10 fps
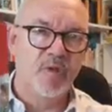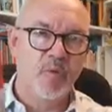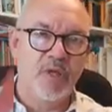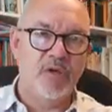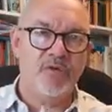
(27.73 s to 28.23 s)

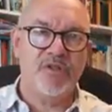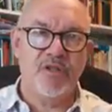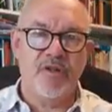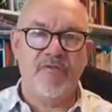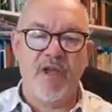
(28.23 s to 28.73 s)
We looked
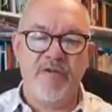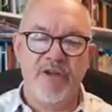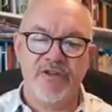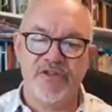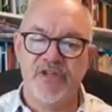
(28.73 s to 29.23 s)
at the
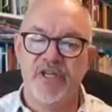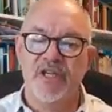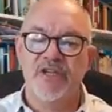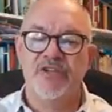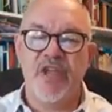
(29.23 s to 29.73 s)
various
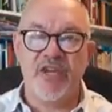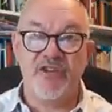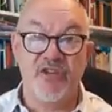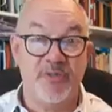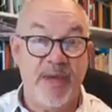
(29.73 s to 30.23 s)

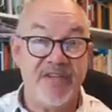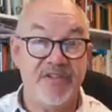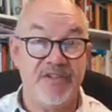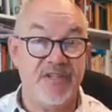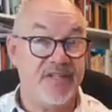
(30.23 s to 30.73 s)
sections
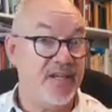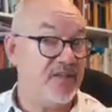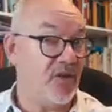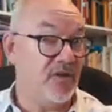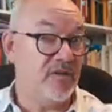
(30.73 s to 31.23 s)
based as it
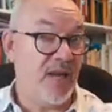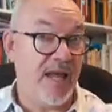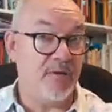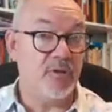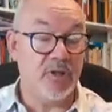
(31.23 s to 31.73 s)
is on
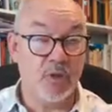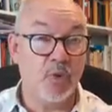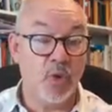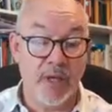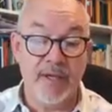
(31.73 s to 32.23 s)
our
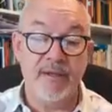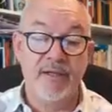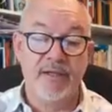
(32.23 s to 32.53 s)
calling,